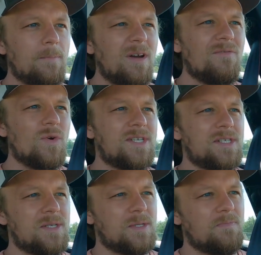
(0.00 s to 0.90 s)
My voice
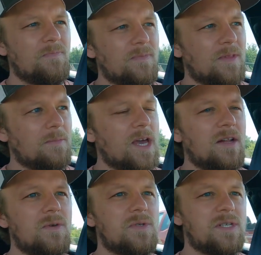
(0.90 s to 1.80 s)
is, I'm kind
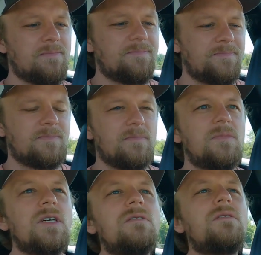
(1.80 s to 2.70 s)
of losing,
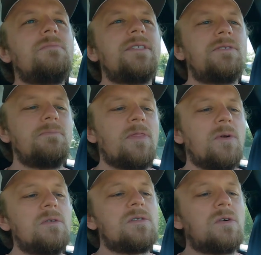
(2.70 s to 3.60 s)
my
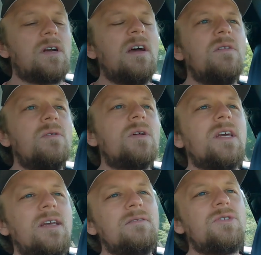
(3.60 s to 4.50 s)
throat's sore. I haven't
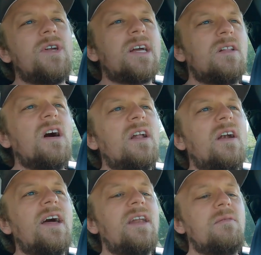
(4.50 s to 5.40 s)
really drank a lot or
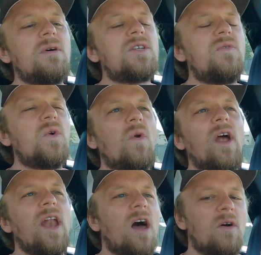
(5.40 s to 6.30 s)
had much food
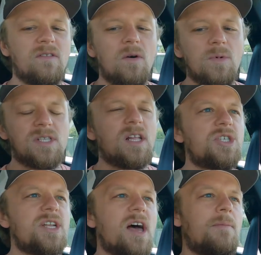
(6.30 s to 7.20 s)
right now. It's almost
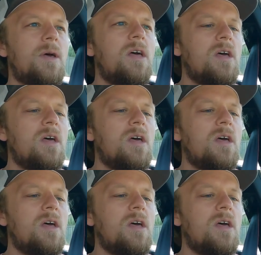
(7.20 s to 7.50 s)
lunchtime.